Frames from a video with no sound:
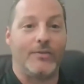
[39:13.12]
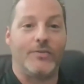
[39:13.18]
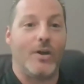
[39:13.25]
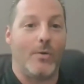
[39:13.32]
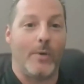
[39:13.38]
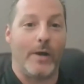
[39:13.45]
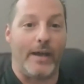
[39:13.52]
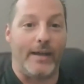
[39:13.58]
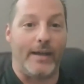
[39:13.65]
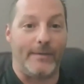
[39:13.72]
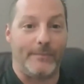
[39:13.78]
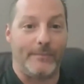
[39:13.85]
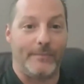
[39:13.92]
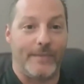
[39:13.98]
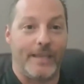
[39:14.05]
There's no
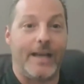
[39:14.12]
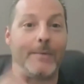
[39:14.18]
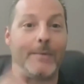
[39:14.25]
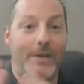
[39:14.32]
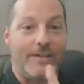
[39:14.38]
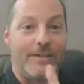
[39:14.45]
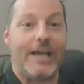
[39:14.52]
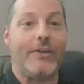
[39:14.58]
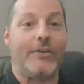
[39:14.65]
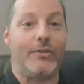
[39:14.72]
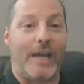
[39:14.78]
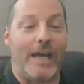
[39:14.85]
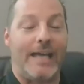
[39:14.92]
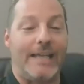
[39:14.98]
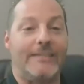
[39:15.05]
way. And I'm here to tell
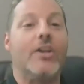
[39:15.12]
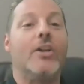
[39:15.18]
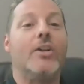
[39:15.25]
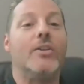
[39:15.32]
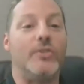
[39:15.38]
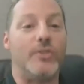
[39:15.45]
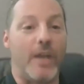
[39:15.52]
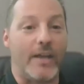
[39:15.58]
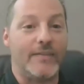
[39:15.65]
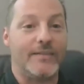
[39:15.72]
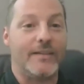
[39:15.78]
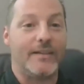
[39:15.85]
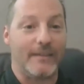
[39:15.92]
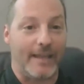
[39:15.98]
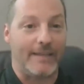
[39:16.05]
you guys,
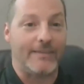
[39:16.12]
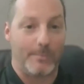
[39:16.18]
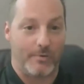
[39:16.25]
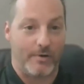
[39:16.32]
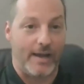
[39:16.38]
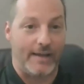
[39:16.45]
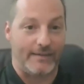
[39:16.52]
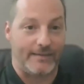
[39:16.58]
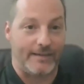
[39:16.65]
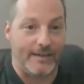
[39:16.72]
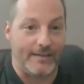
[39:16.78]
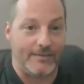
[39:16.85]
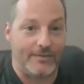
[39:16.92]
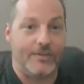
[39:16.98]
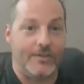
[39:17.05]
just let the
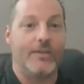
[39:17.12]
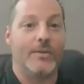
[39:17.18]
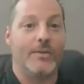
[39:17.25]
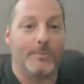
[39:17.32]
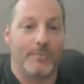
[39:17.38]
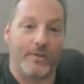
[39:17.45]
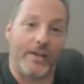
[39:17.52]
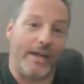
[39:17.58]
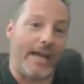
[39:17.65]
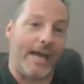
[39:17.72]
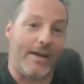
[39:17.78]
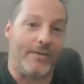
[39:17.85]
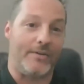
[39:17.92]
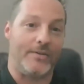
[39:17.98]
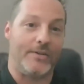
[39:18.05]
process play
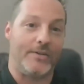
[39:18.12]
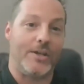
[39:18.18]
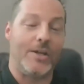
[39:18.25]
out,